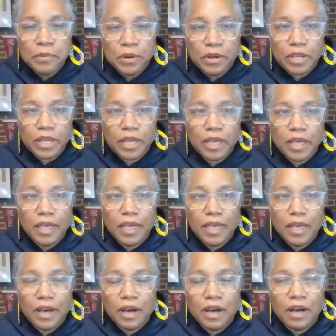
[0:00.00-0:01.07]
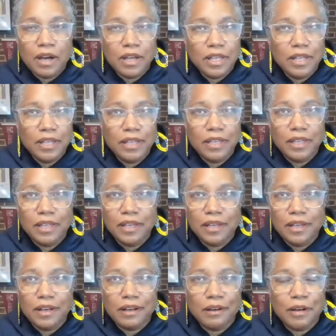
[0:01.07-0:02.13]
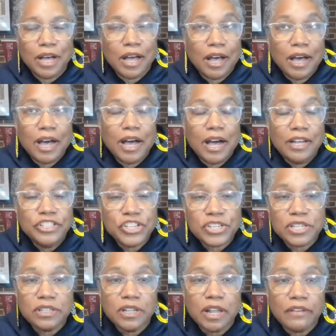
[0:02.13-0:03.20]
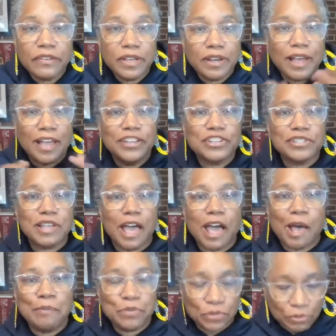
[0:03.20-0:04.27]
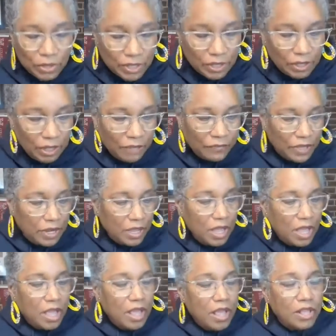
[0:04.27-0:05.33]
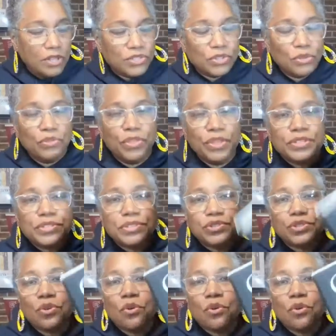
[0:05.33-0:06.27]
book, I just love it. I just absolutely love it. So this is